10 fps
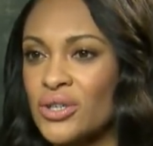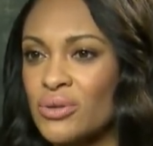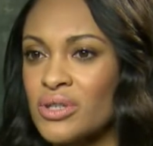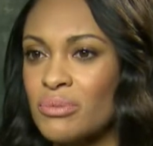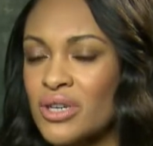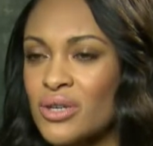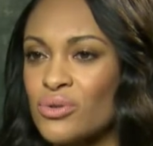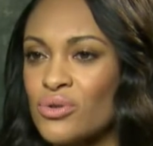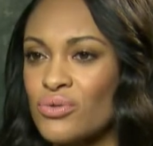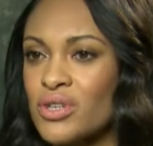you know, somebody
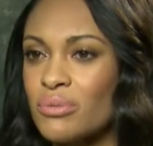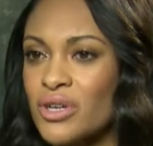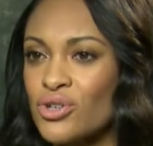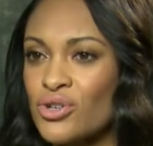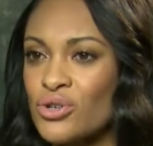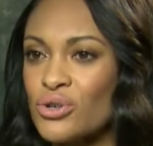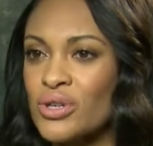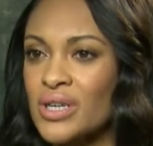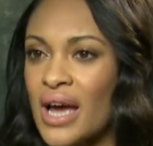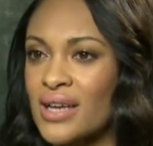who's three dimensional
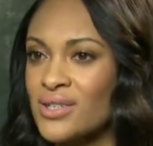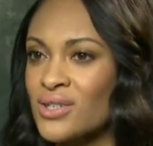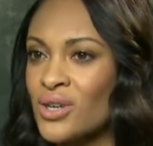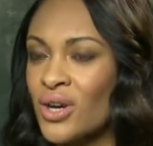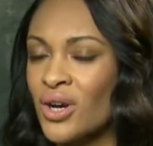and has